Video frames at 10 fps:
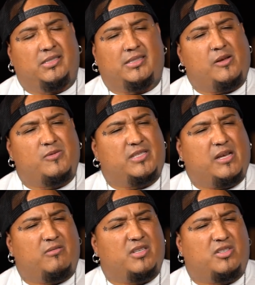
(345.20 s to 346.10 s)
that
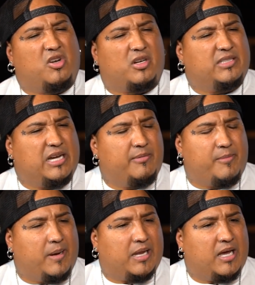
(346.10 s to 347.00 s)
was a dark time
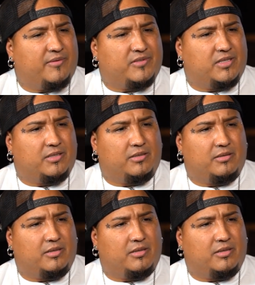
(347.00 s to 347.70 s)
in my life, son.